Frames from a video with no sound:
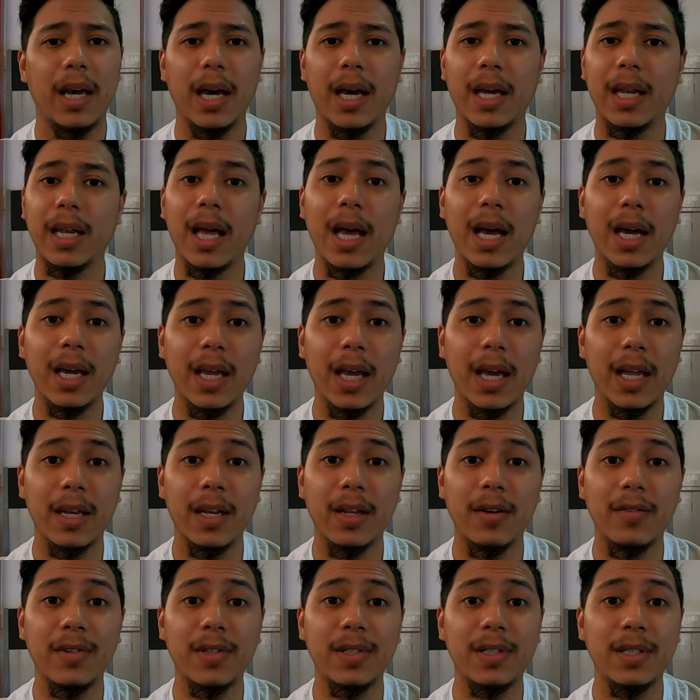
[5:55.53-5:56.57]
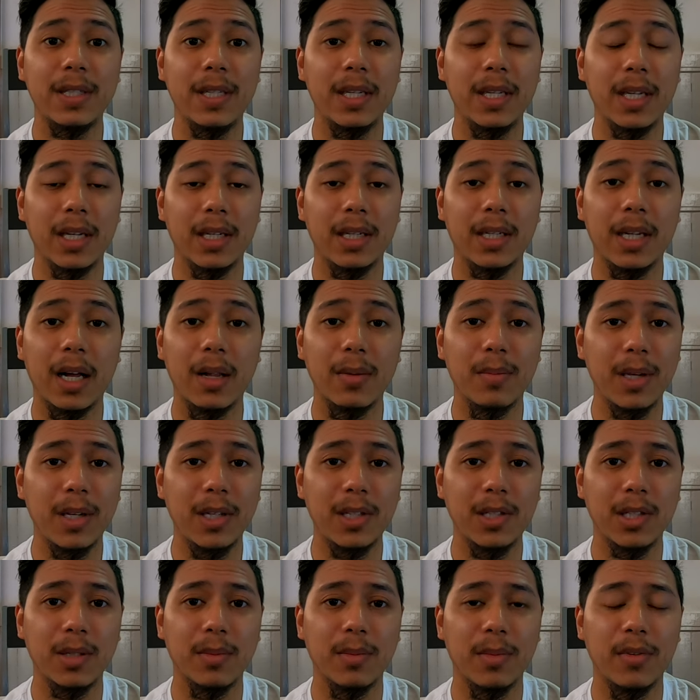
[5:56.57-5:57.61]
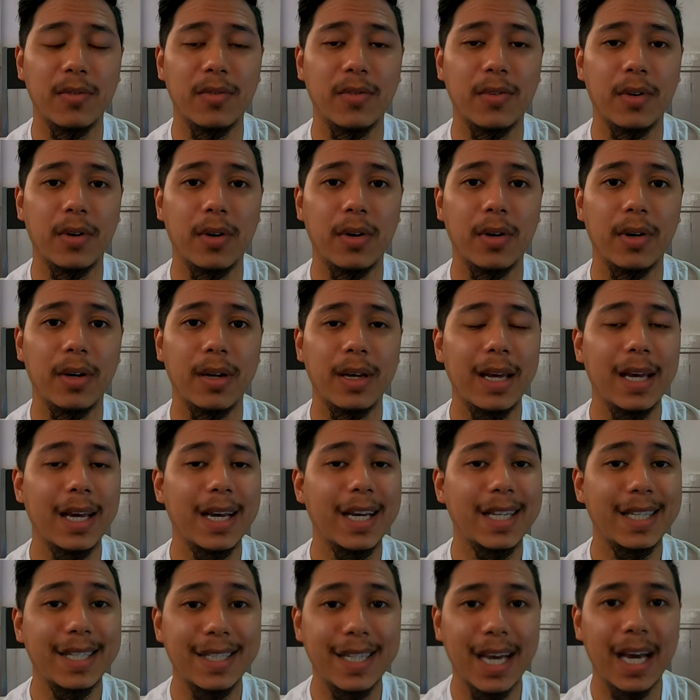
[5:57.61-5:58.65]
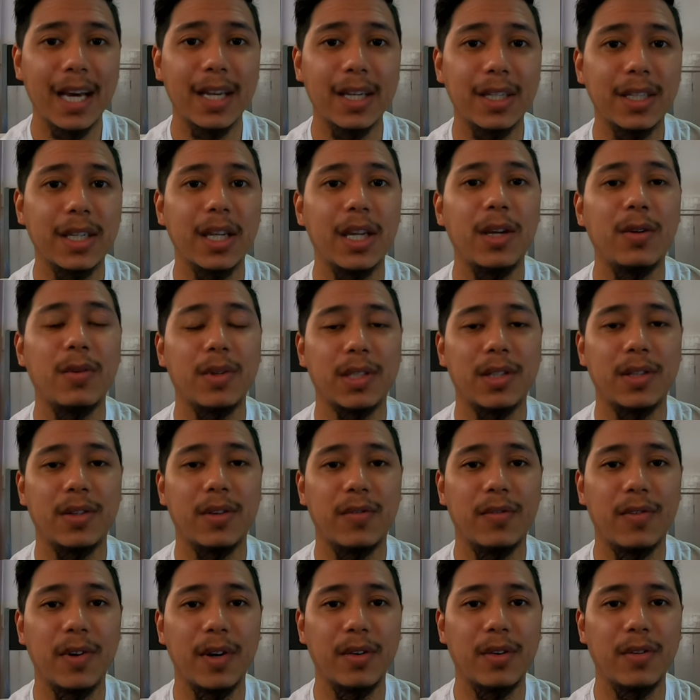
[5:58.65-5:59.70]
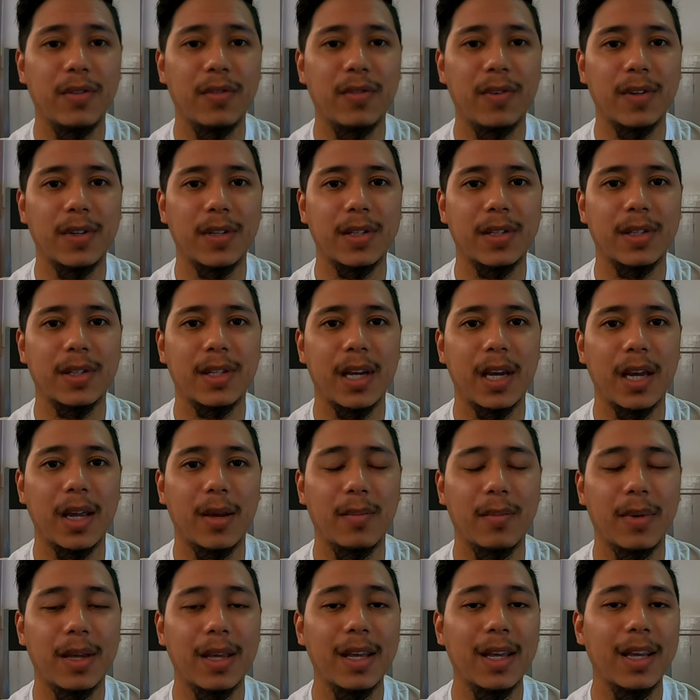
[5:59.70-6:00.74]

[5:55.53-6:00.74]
And I had never seen a Dalmatian before. That day was the very first time.